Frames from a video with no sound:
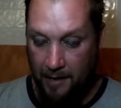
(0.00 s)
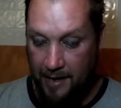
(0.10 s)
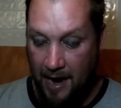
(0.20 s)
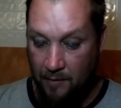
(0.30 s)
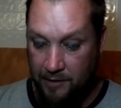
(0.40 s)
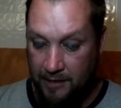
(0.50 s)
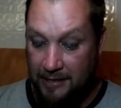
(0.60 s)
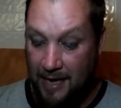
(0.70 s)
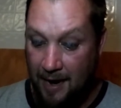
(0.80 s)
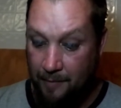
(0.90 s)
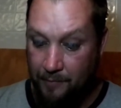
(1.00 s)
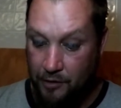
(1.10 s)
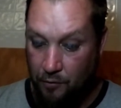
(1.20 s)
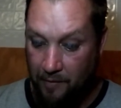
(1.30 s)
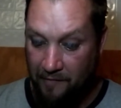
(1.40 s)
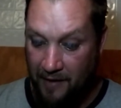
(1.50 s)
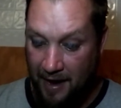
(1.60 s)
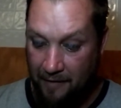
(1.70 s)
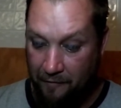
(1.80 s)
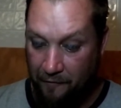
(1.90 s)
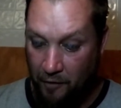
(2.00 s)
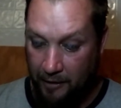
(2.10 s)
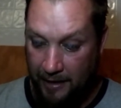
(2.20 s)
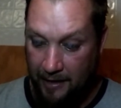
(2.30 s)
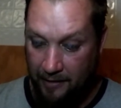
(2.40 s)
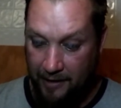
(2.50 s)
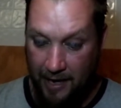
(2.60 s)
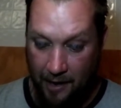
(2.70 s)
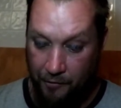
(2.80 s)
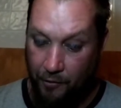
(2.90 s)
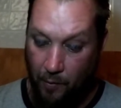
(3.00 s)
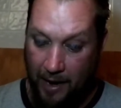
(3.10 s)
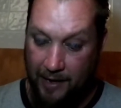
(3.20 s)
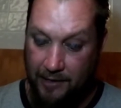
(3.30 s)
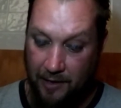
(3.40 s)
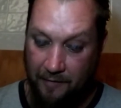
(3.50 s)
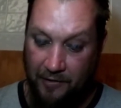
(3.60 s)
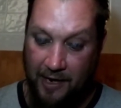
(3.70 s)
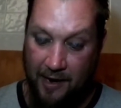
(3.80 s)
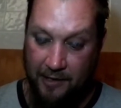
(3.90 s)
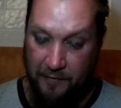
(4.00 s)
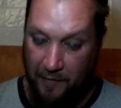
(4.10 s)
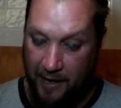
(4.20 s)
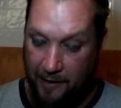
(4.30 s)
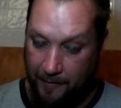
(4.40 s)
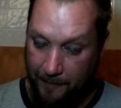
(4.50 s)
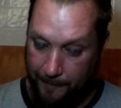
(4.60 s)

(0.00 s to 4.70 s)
Now is the time to revive fully the elder ways of the goddess Freya.